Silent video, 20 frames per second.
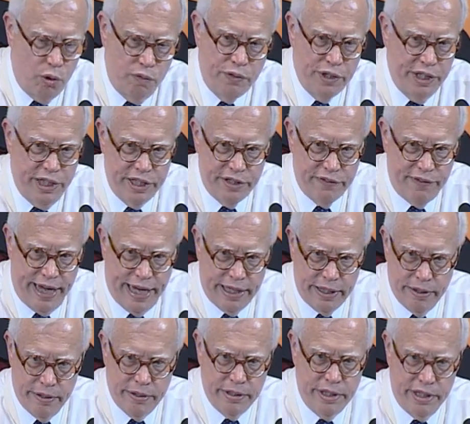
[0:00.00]
for these
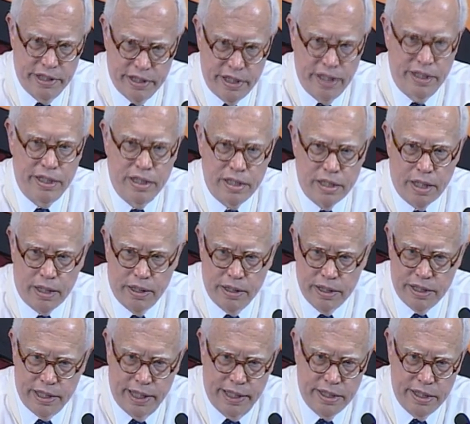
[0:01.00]
factors in a statistical
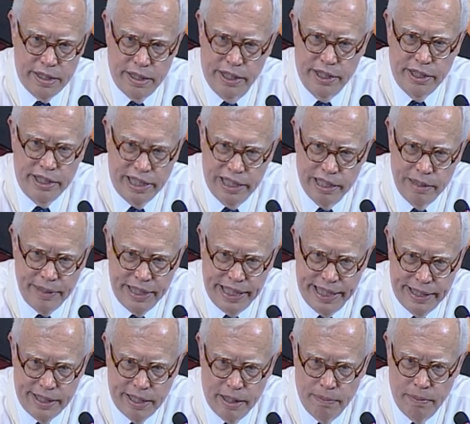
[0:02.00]
sense, they can
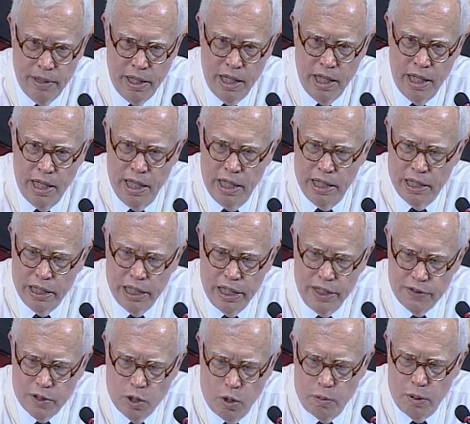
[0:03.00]
eliminate them,
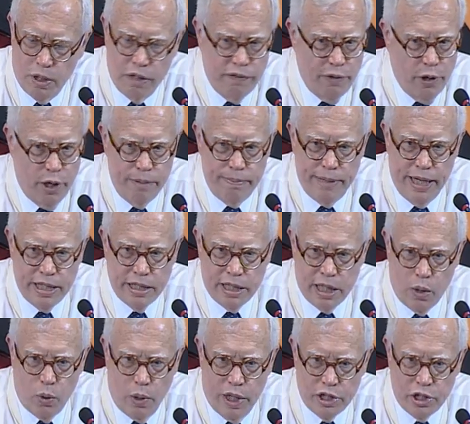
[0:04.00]
leaves open a very
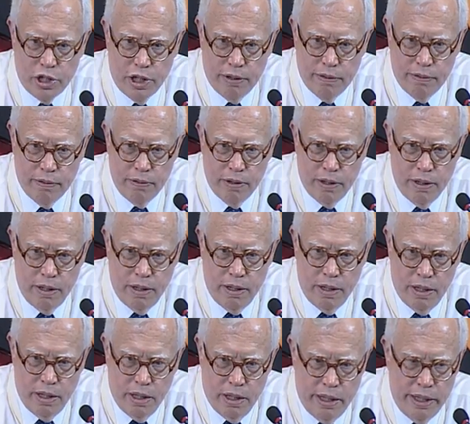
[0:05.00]
basic question.
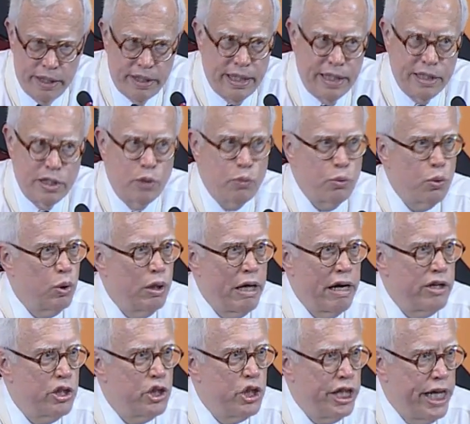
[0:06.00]
It doesn't rule
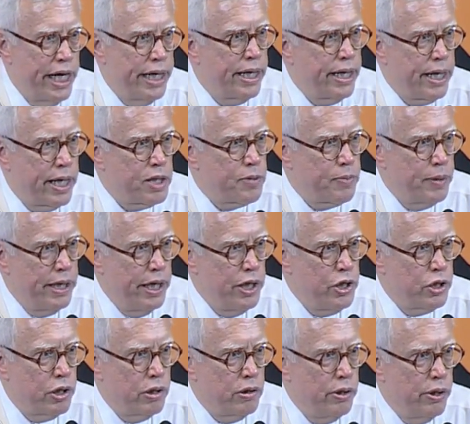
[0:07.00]
out a genetic
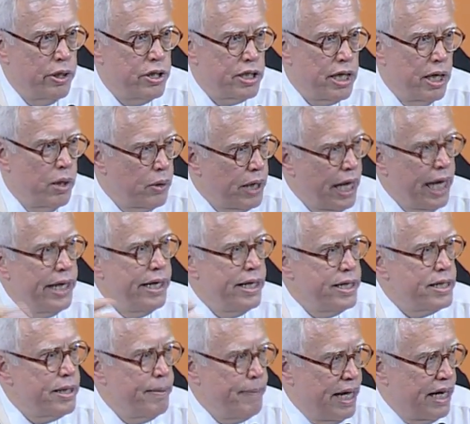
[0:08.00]
explanation. You could say, okay, it
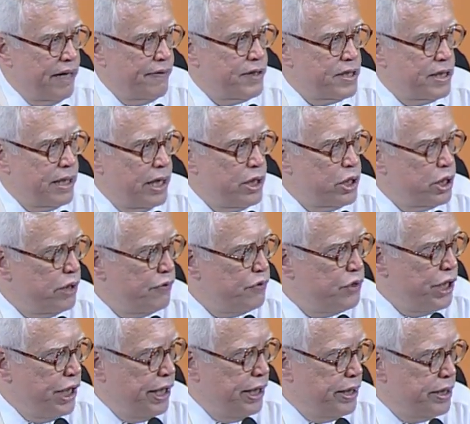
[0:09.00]
is the manifestation of
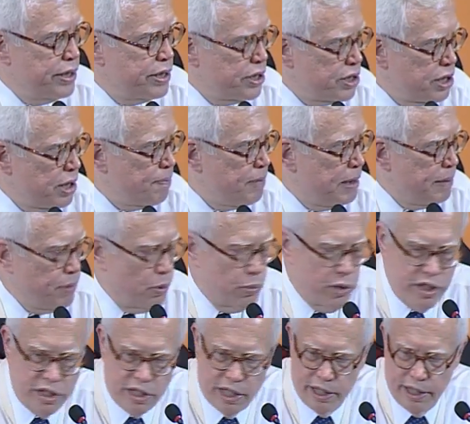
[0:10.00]
genes, and some people
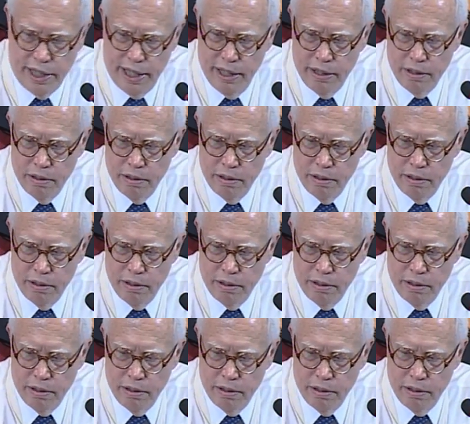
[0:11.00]
would say that.